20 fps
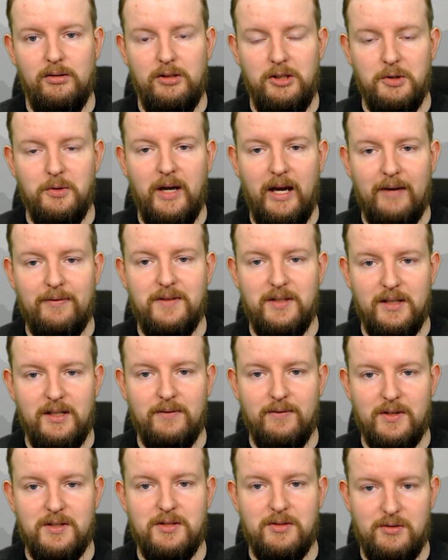you have to
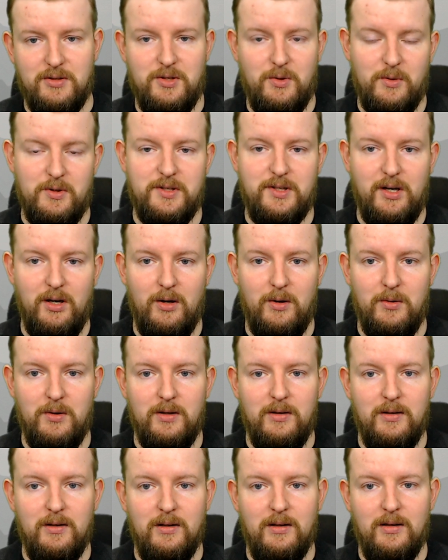give us your source code.